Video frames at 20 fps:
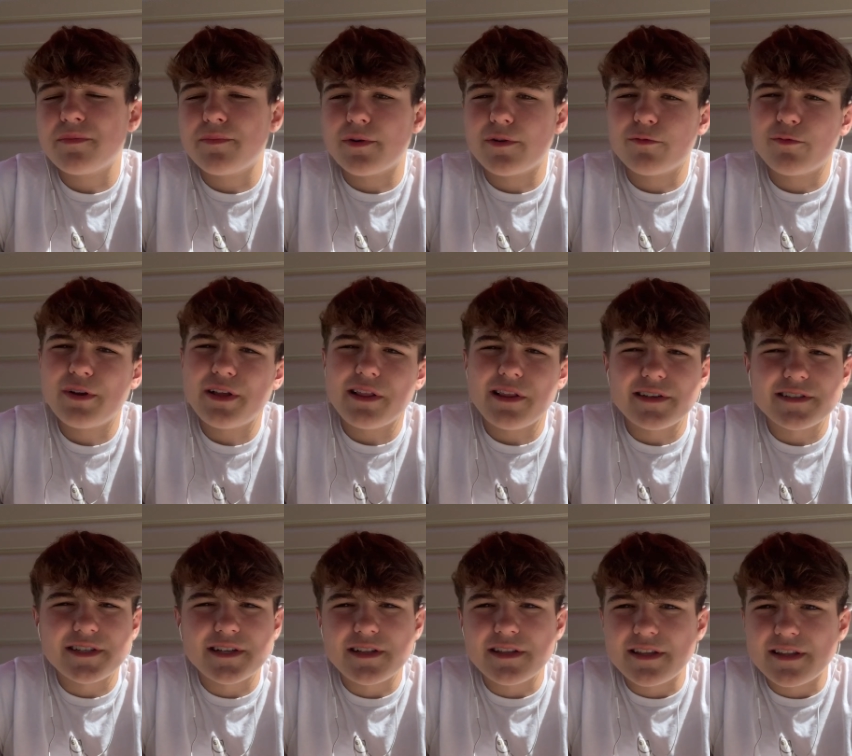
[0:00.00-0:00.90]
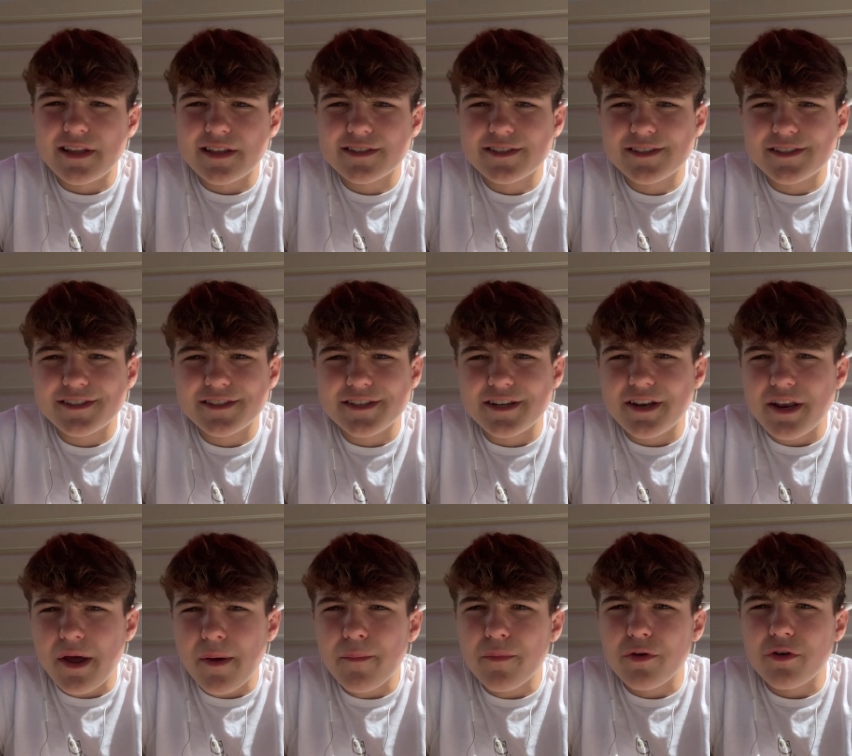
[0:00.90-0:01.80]
but realistically, that's just a
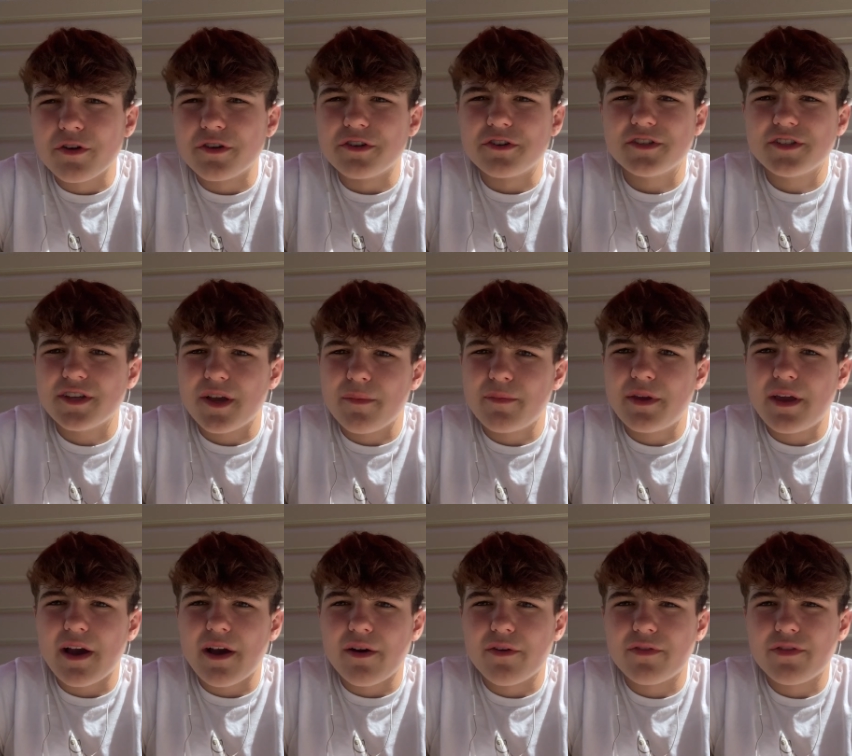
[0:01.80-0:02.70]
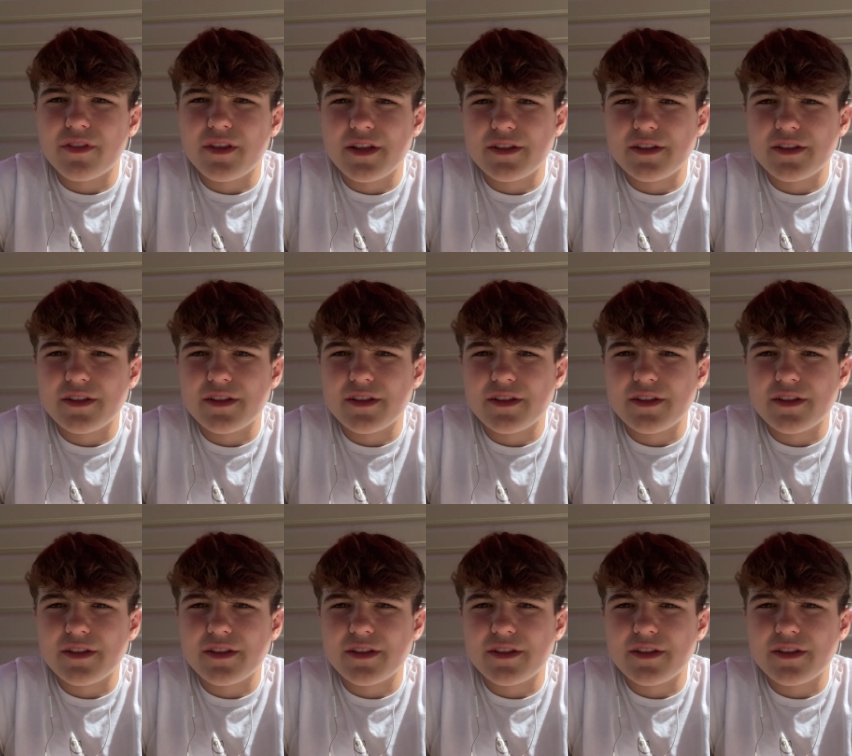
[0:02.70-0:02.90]
number on your sub count.